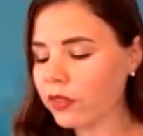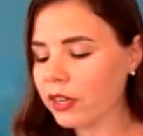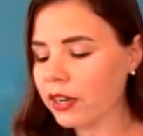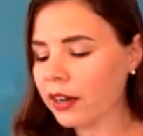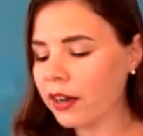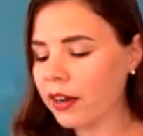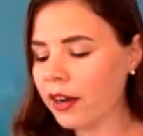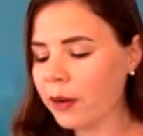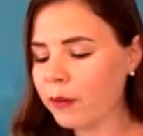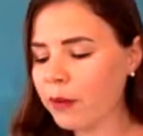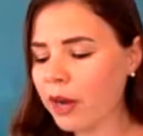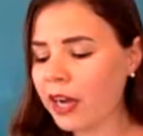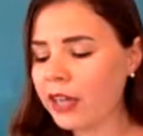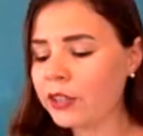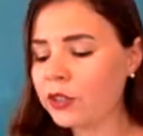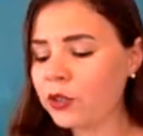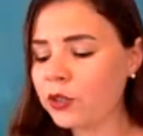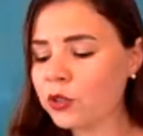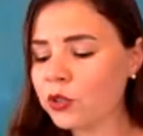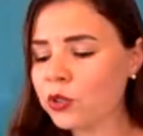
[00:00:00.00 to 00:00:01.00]
I
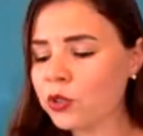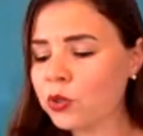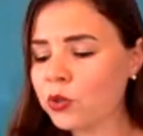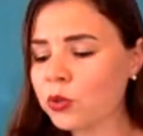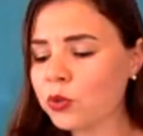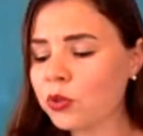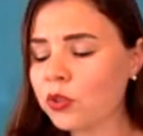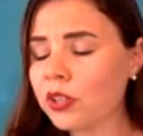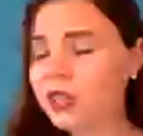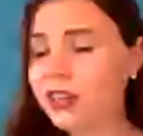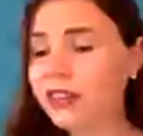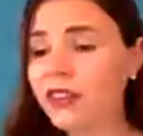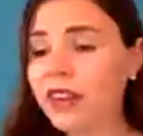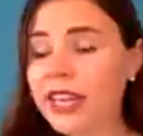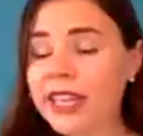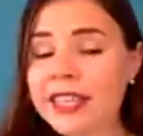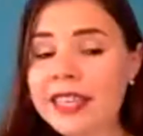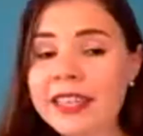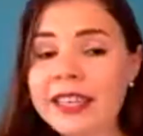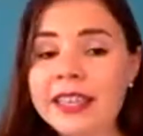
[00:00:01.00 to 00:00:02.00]
don't do
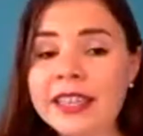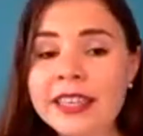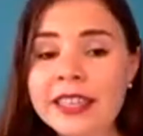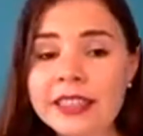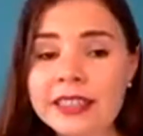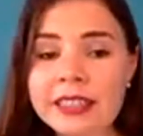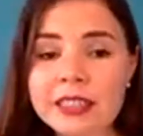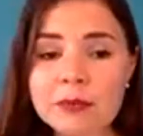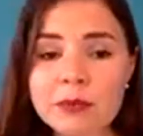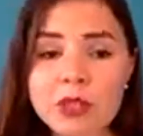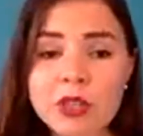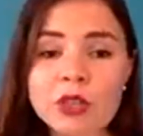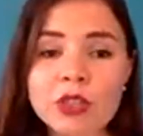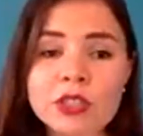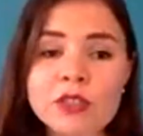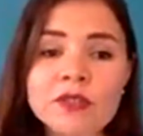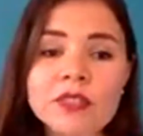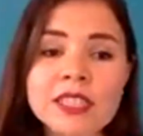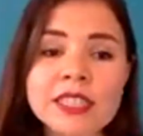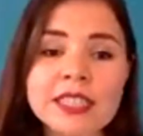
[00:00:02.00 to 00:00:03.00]
Reiki healing
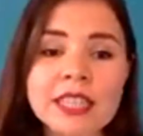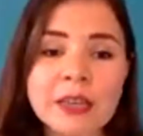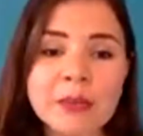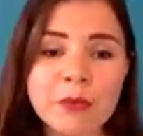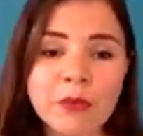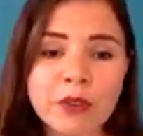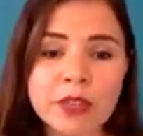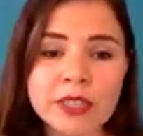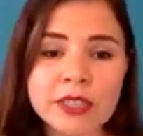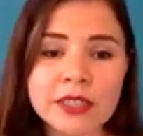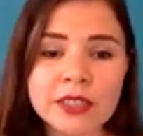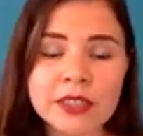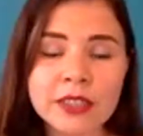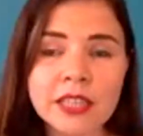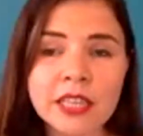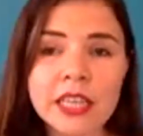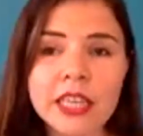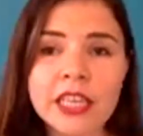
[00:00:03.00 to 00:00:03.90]
because of the same reason.